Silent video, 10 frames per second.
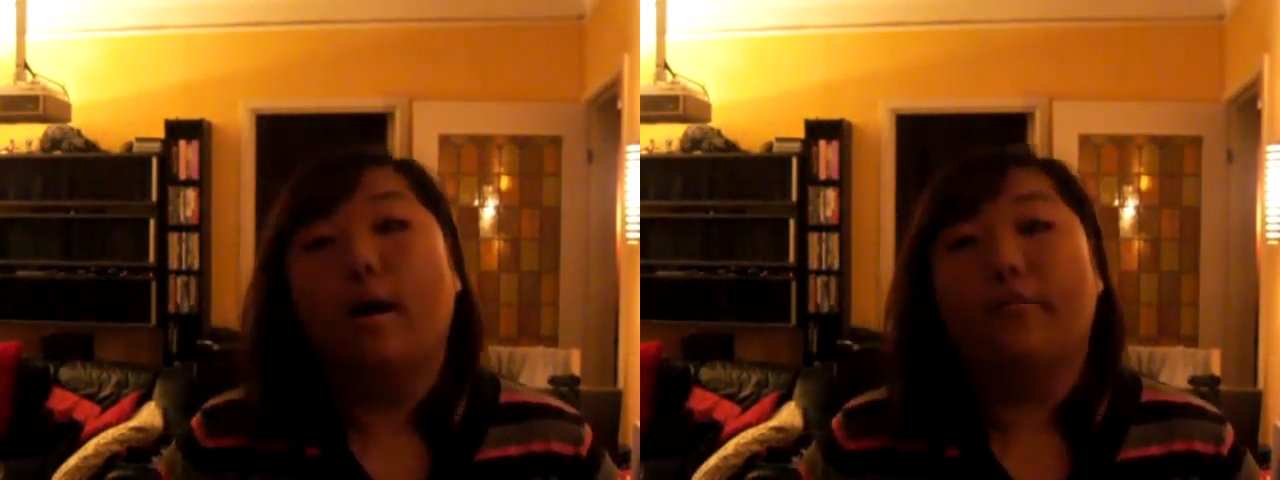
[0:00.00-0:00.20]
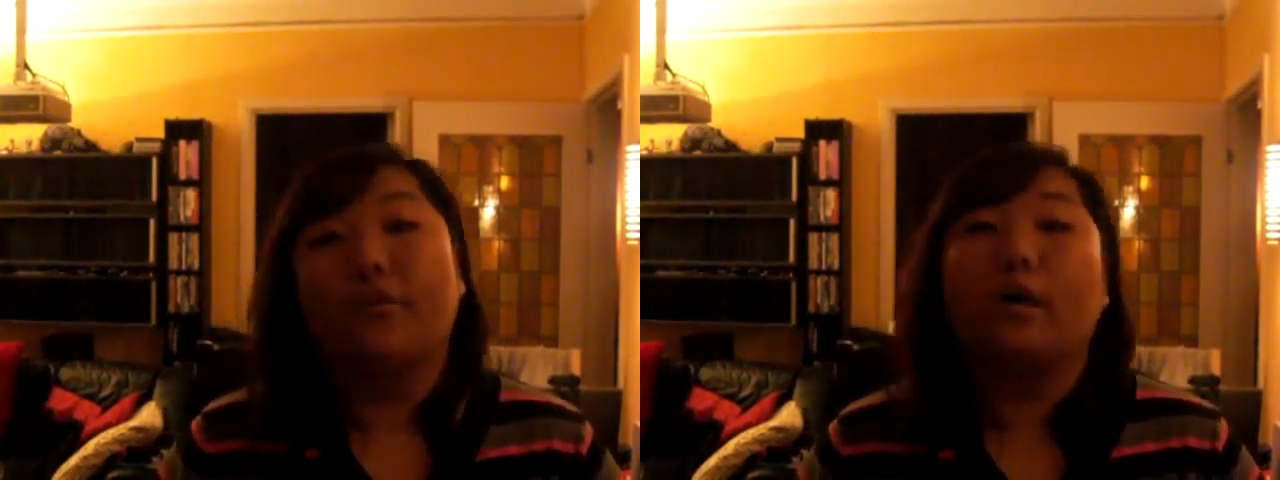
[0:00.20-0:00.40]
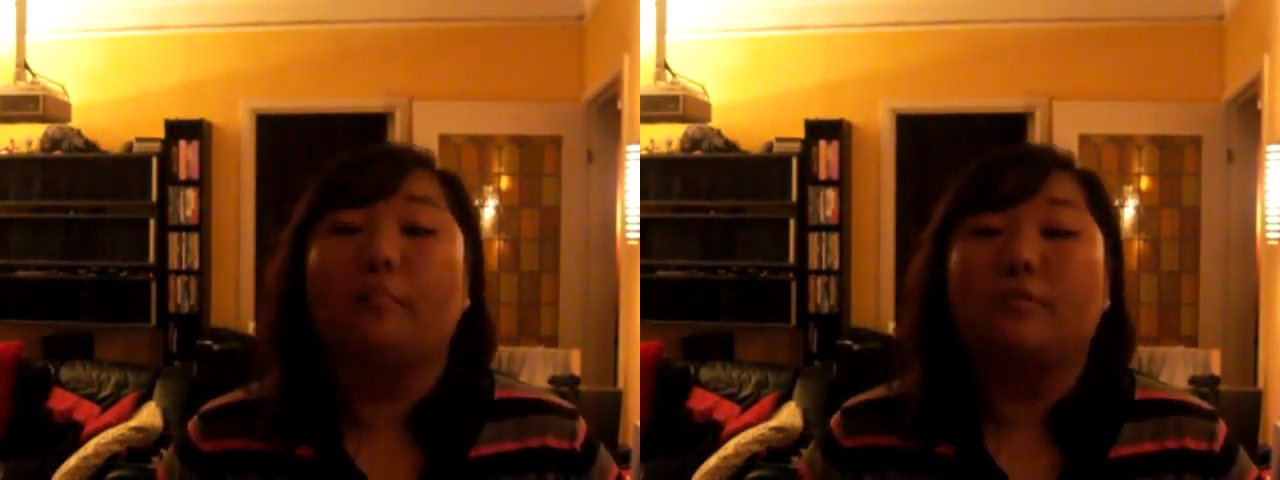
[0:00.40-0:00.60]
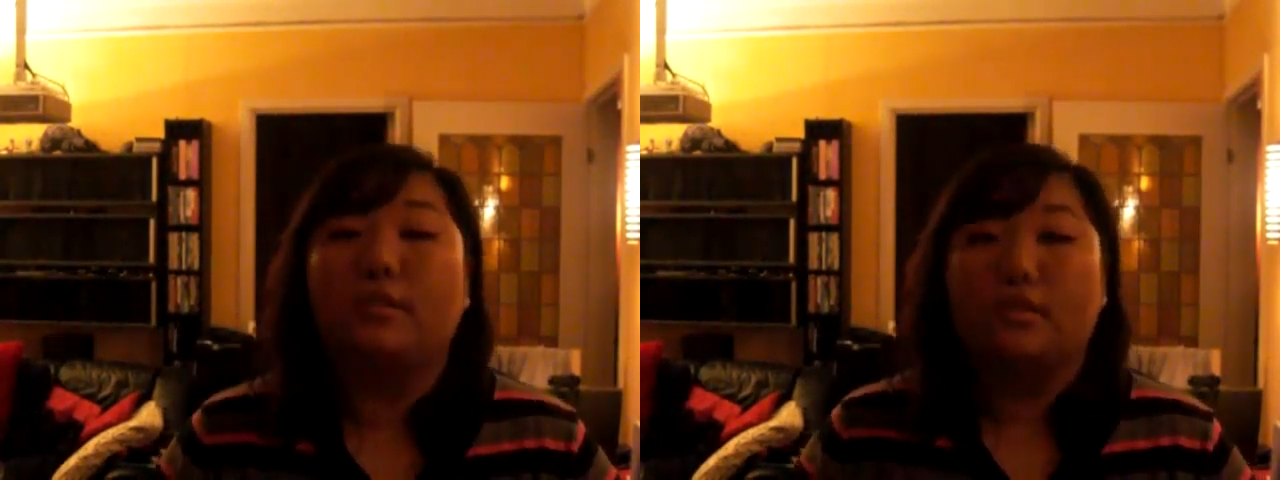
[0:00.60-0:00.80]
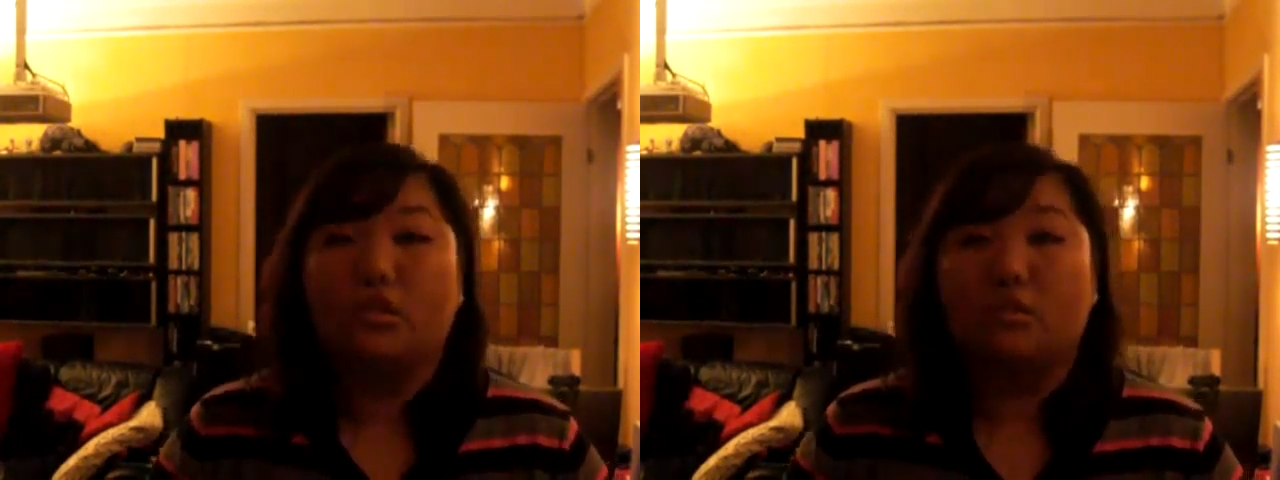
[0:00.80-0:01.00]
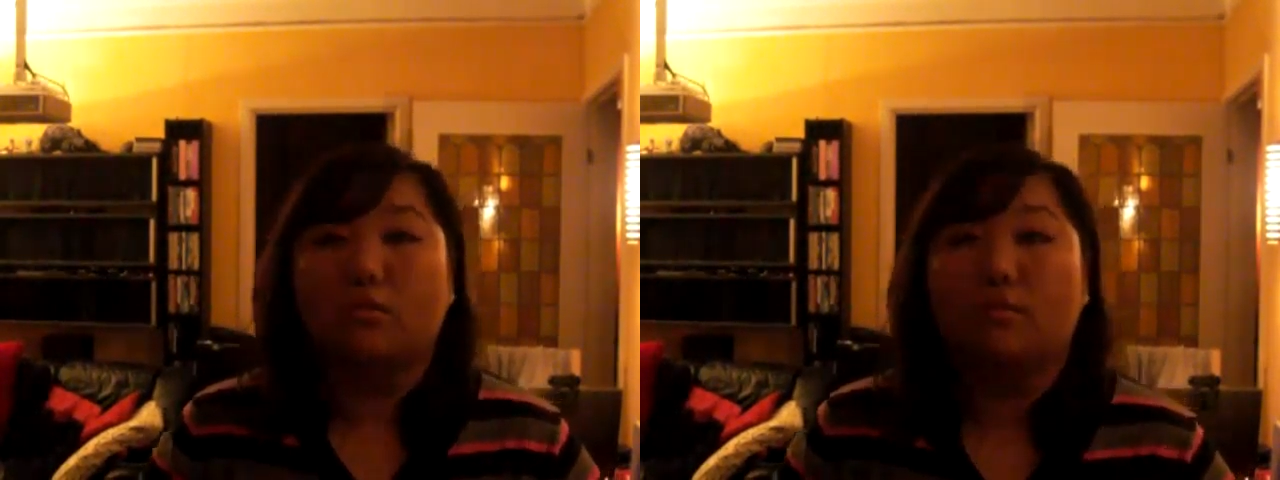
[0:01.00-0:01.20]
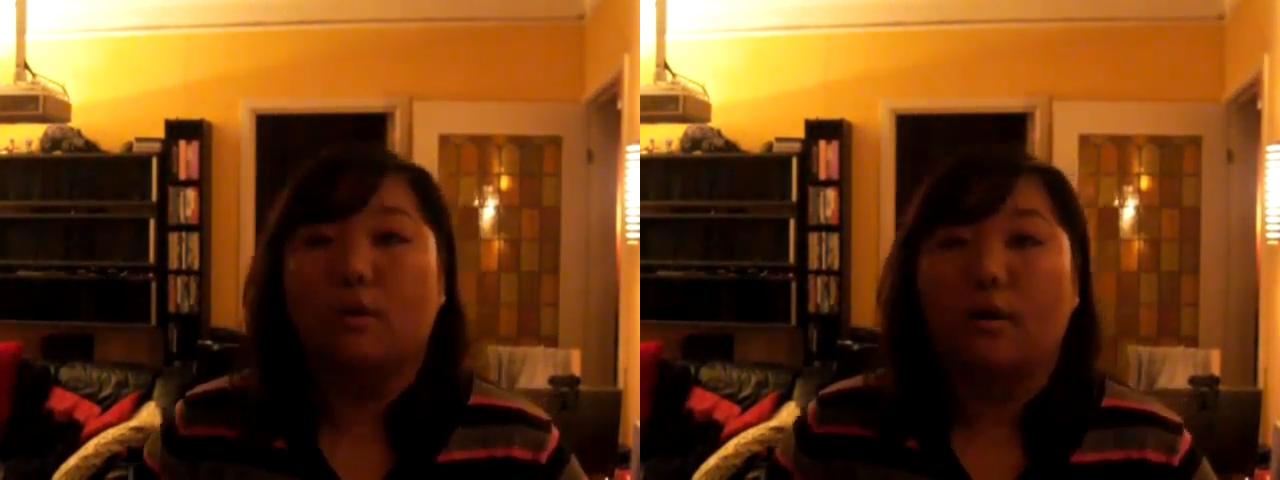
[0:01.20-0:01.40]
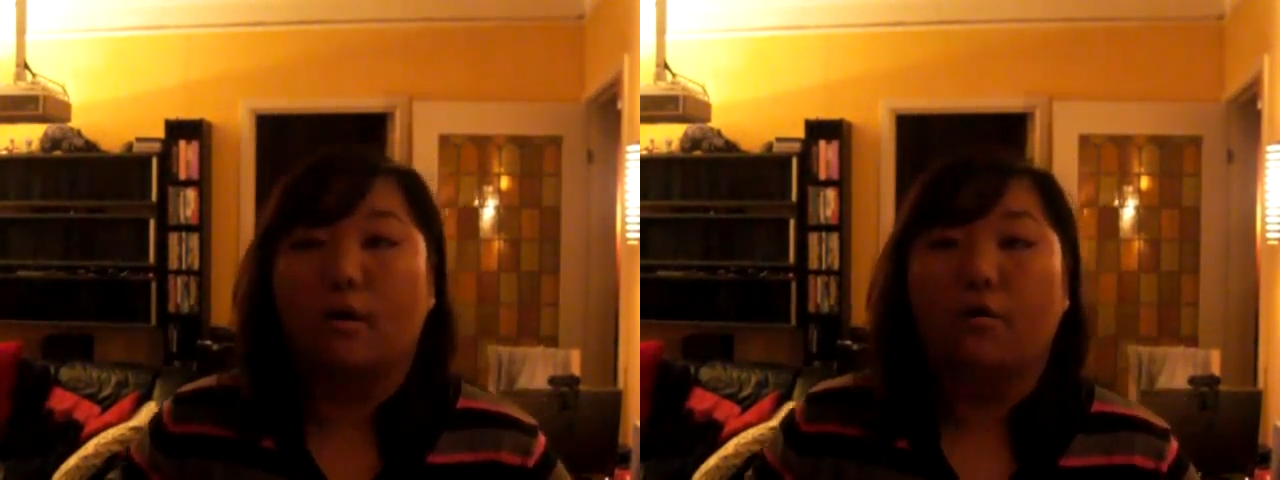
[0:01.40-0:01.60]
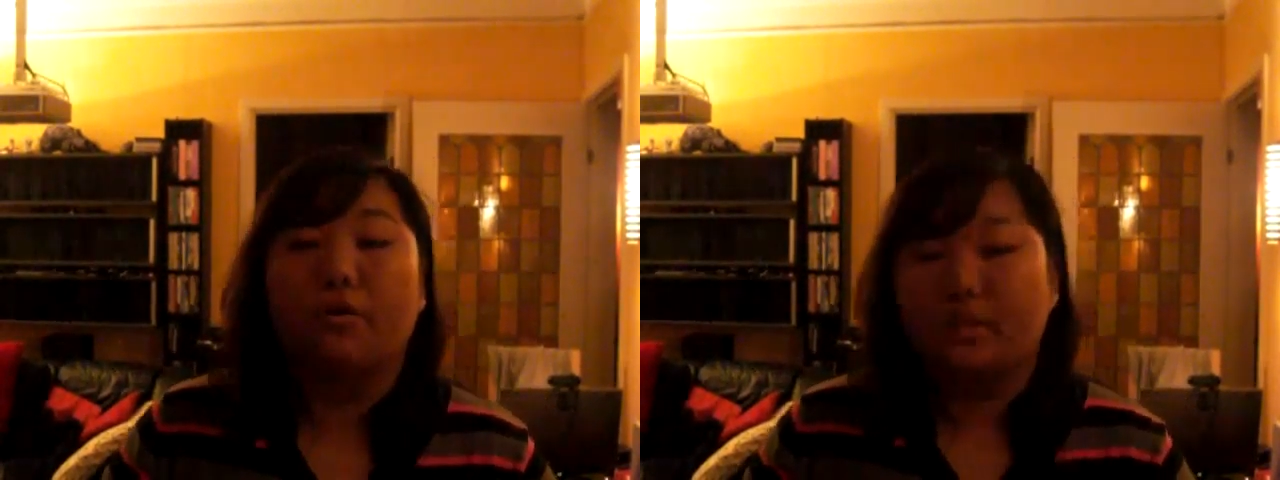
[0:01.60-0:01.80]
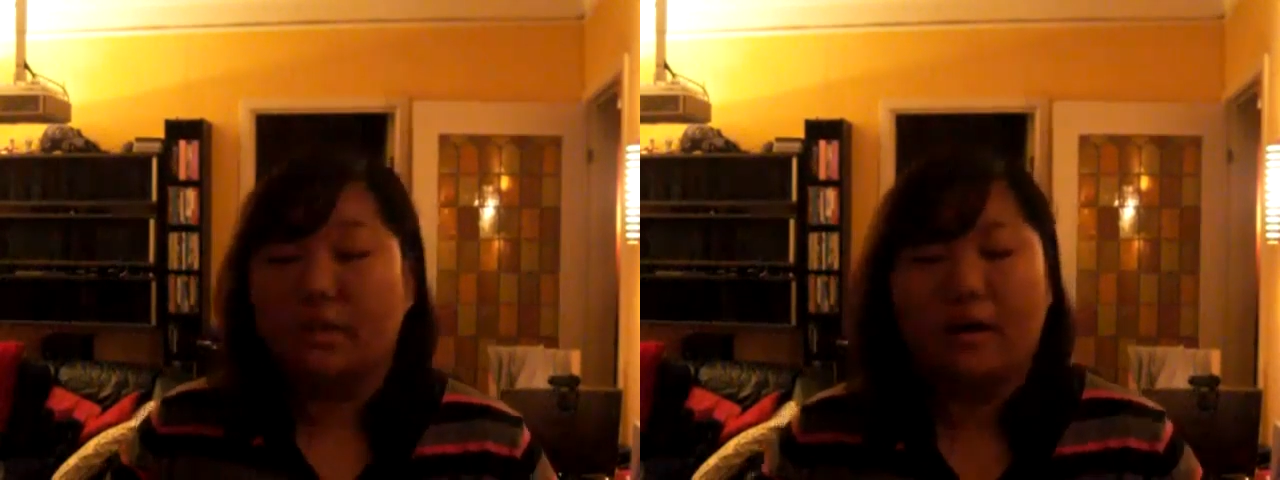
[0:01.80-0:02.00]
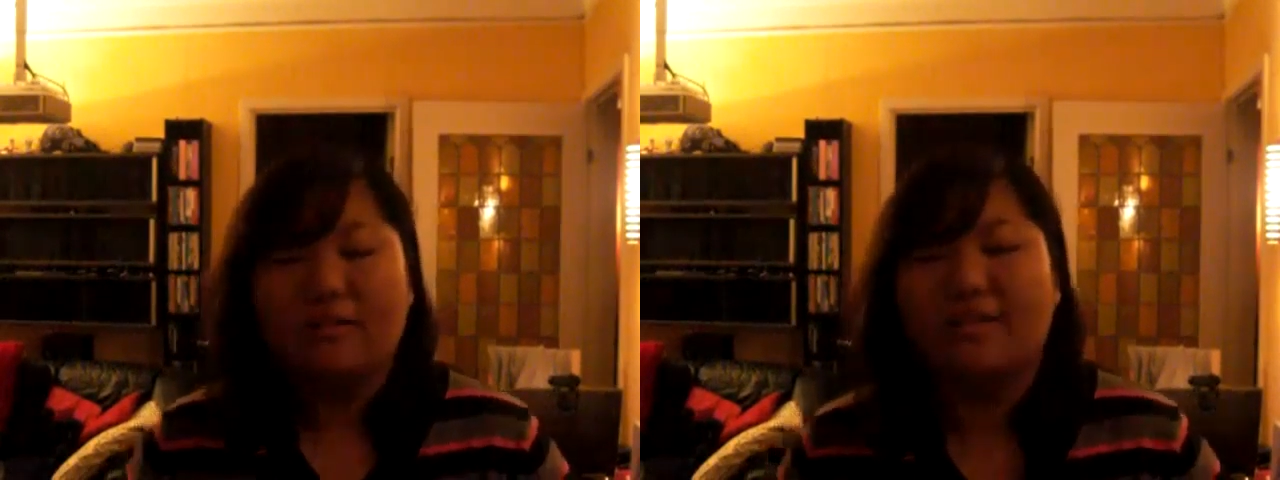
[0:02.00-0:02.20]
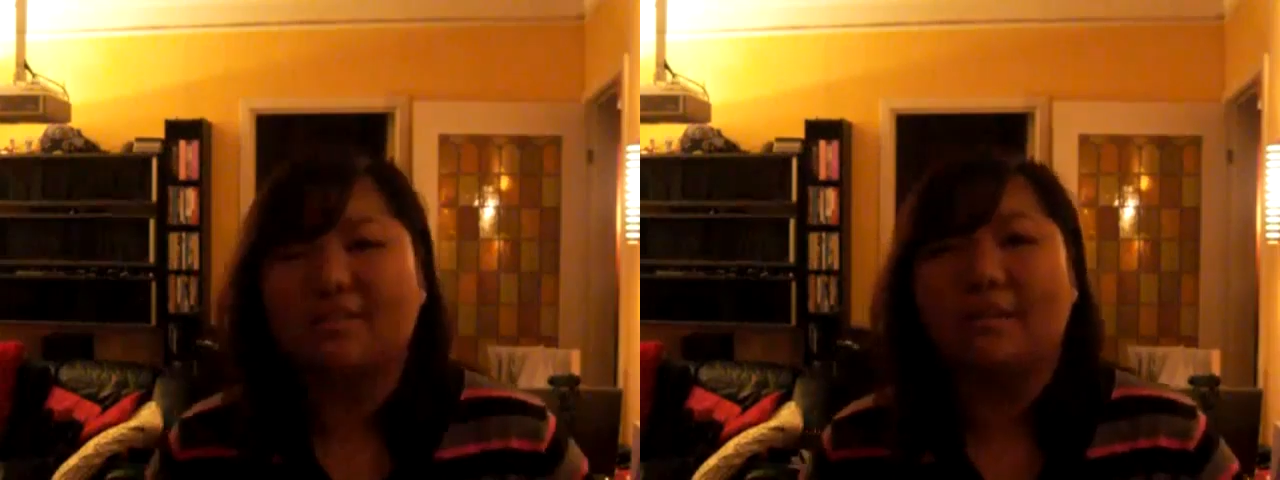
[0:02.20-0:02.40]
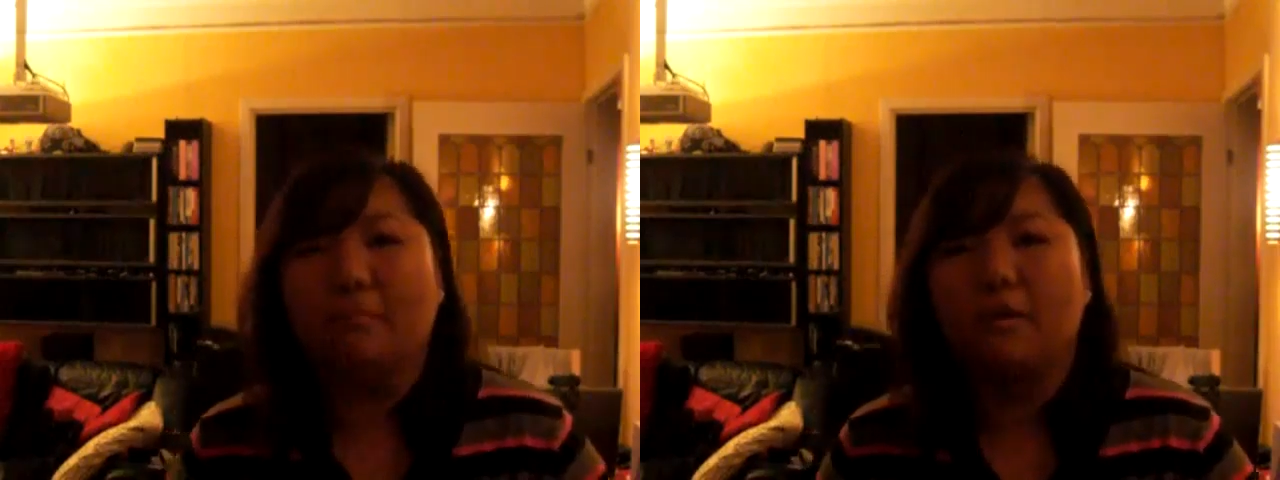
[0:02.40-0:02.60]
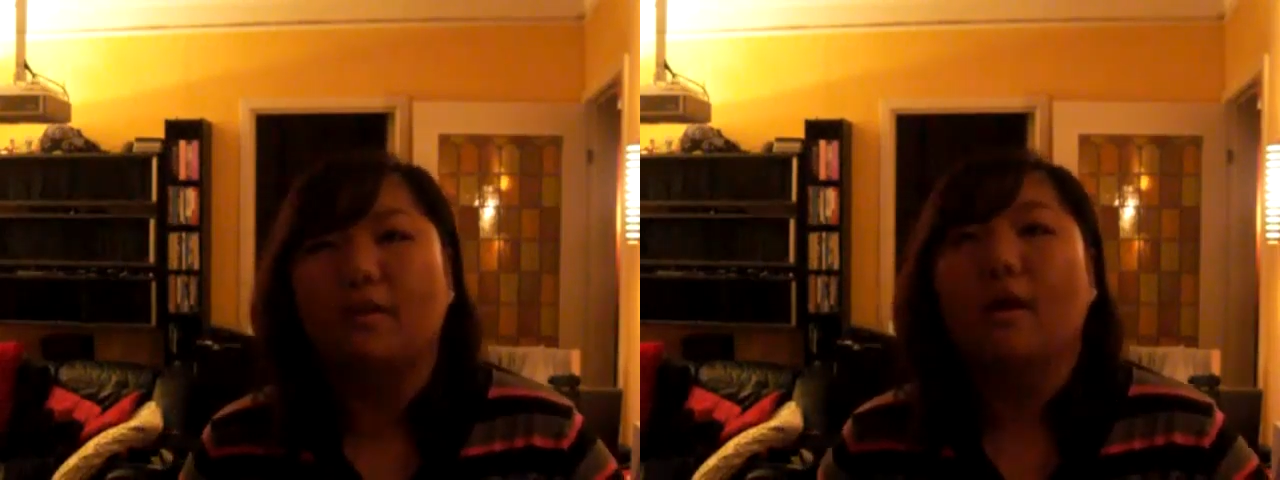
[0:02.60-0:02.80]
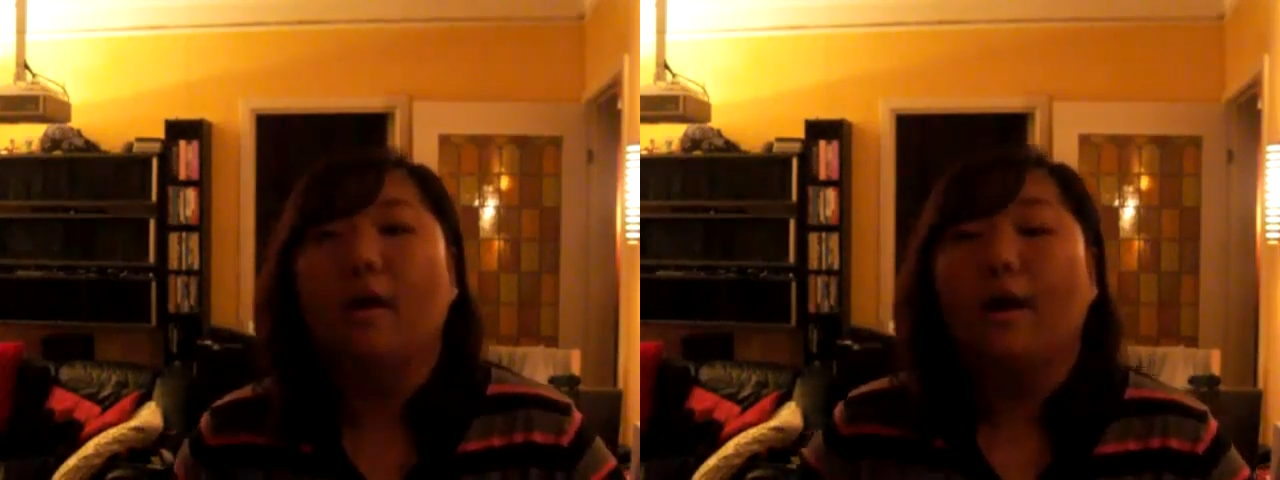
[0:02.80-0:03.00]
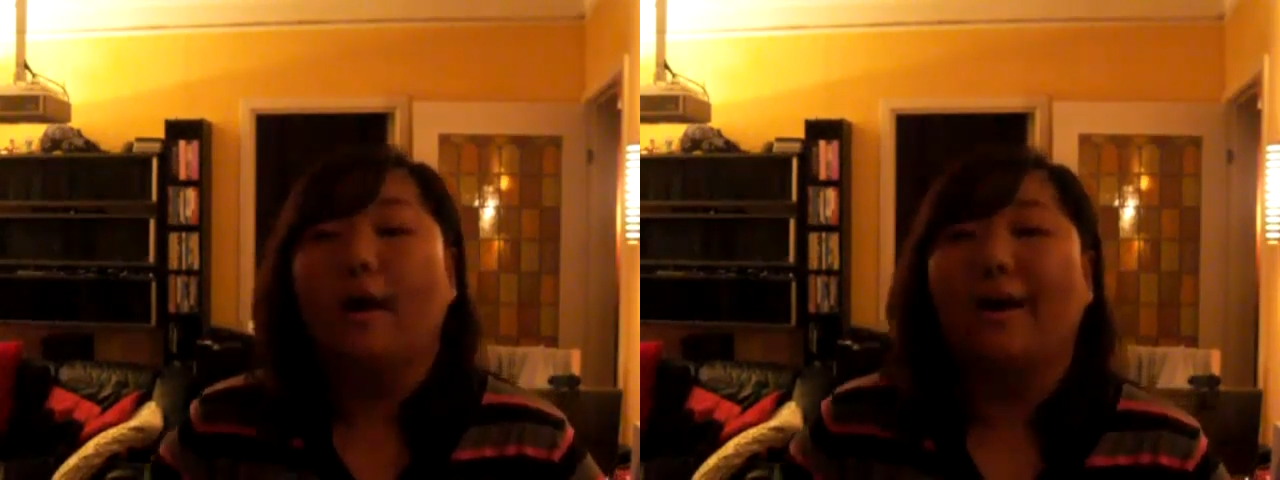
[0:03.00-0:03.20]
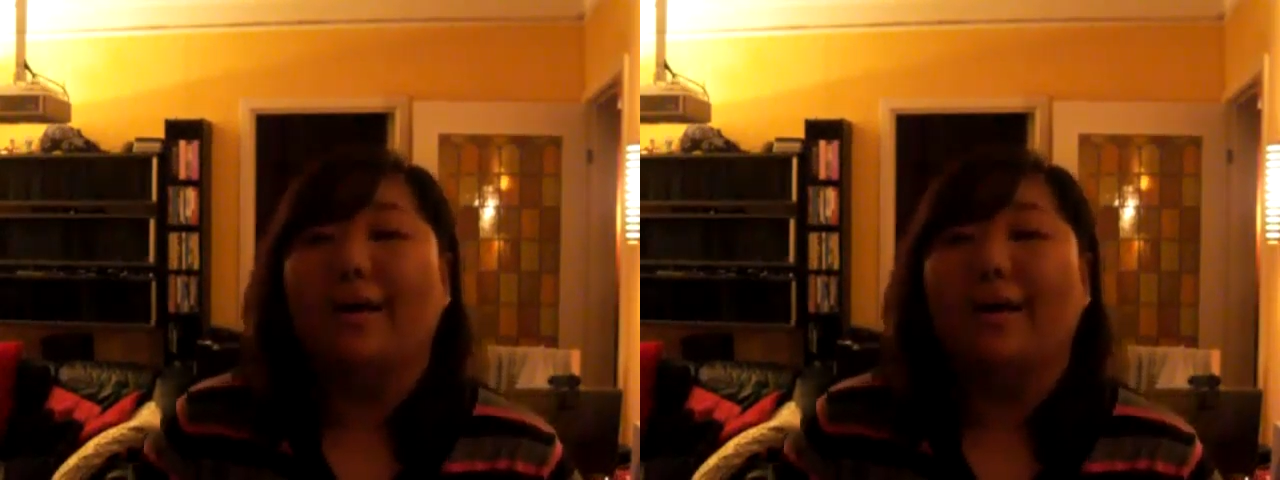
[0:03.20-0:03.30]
the competition uh, or the contest I mean uh,